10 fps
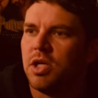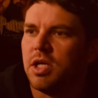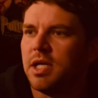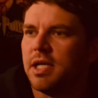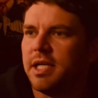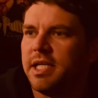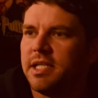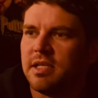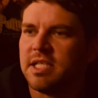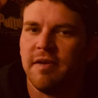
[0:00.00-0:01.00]
uh, it
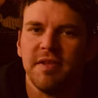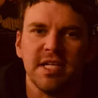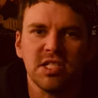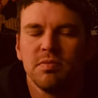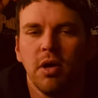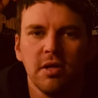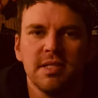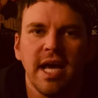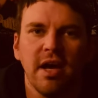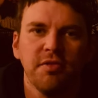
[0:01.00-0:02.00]
does have that small
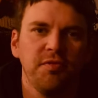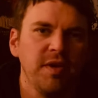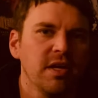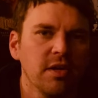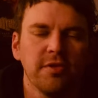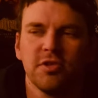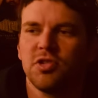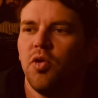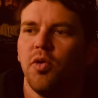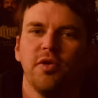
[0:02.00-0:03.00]
town feel. There's
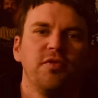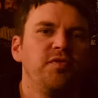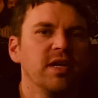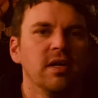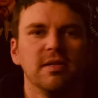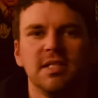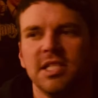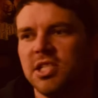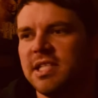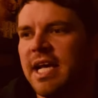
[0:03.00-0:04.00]
cornfields. It
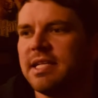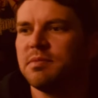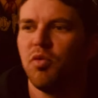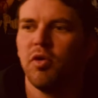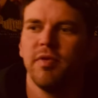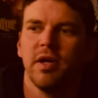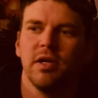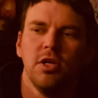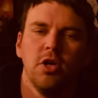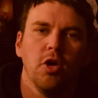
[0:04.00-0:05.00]
just has more of
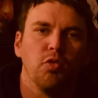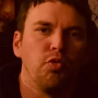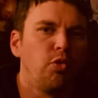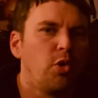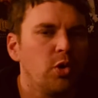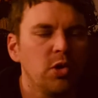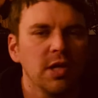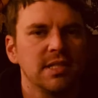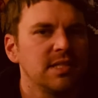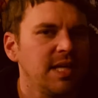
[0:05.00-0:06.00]
a
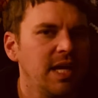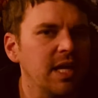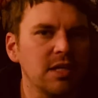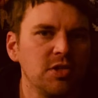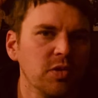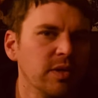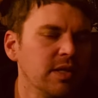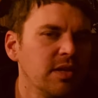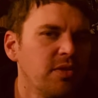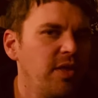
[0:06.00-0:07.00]
rural aesthetic to
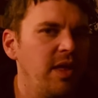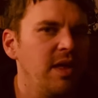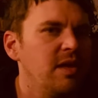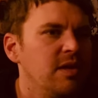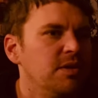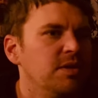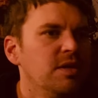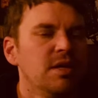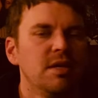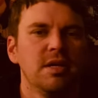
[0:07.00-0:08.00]
it than
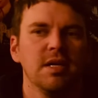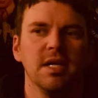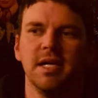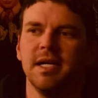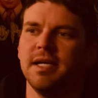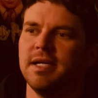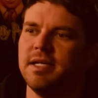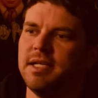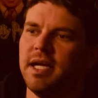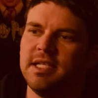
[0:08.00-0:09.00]

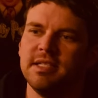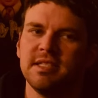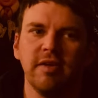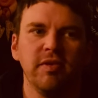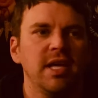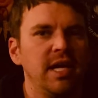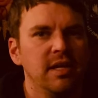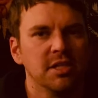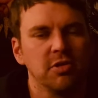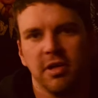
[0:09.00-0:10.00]
uh, 1978
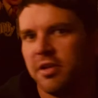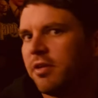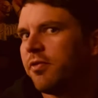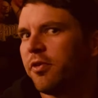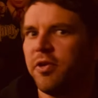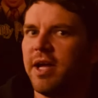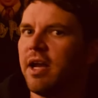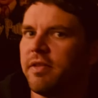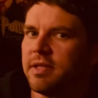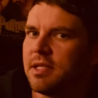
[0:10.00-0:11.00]
does, or anything further down
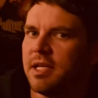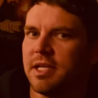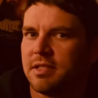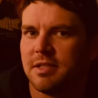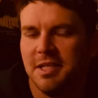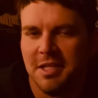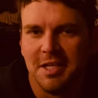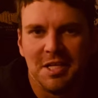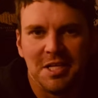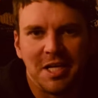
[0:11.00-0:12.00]
on this list.
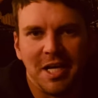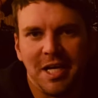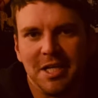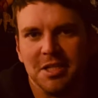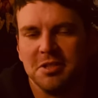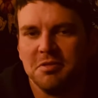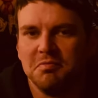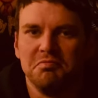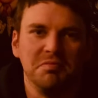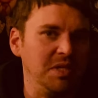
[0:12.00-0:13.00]
Uh,
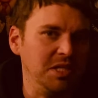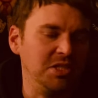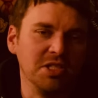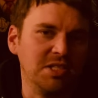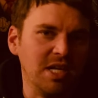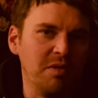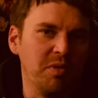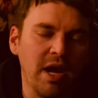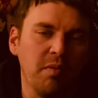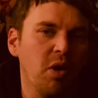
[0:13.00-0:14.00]
it just when
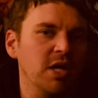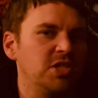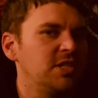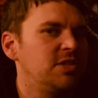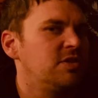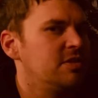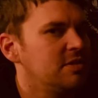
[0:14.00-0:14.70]
I watched